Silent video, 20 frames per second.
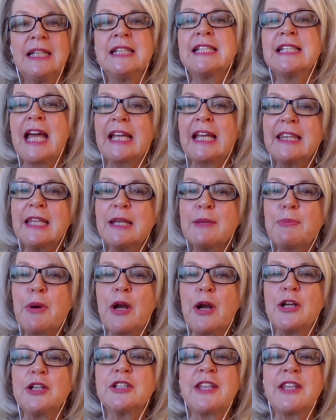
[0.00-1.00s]
Take the
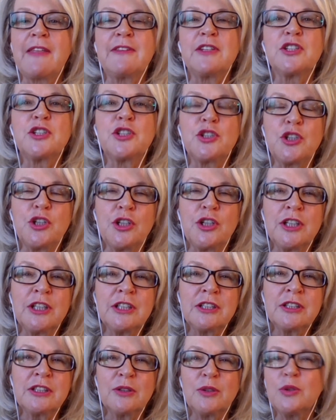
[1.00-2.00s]
approach that the
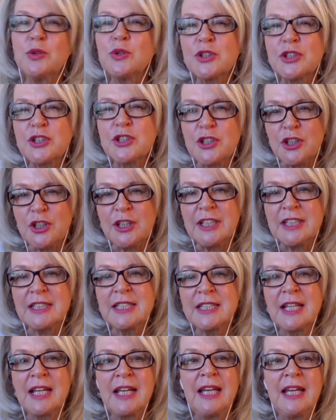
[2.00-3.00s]
student or
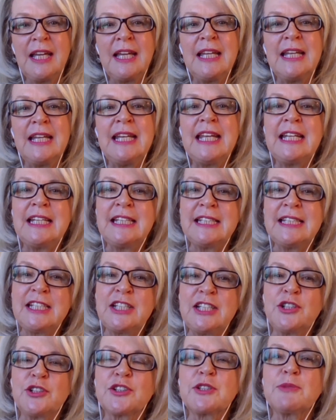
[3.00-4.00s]
students need
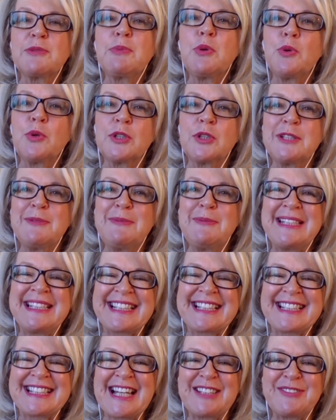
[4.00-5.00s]
additional support to be
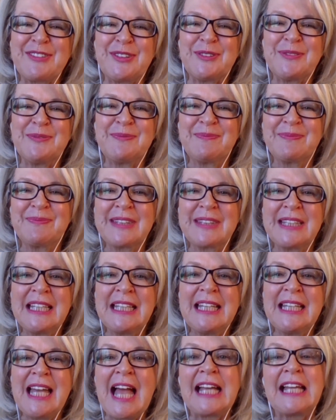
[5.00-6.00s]
successful,
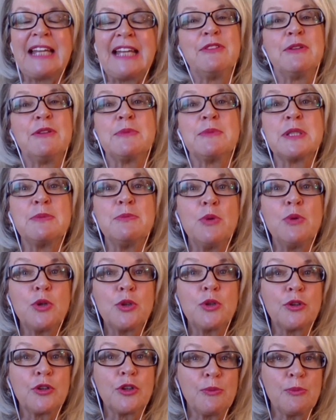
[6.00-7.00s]
and give them
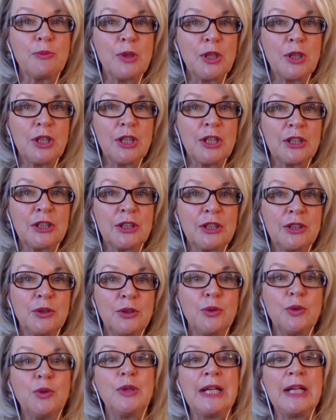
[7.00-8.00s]
small group work
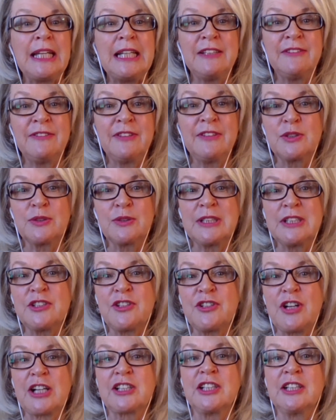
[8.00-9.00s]
or individual
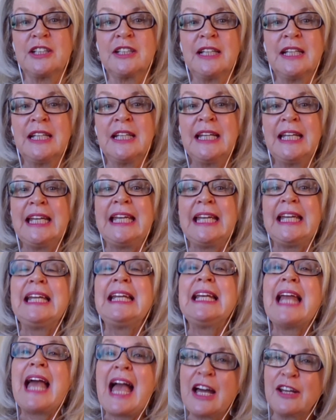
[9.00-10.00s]
instruction
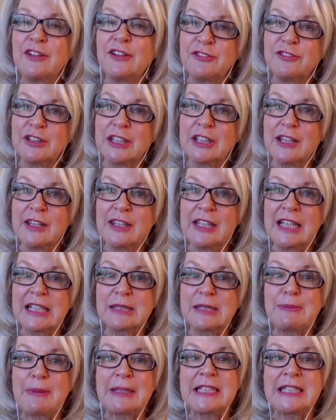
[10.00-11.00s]
in how to follow the
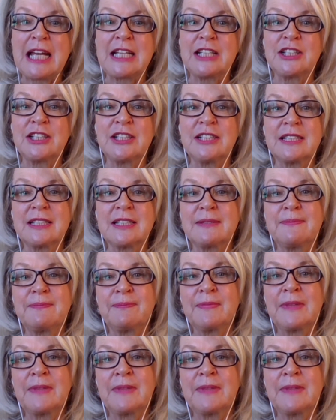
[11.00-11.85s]
expectations.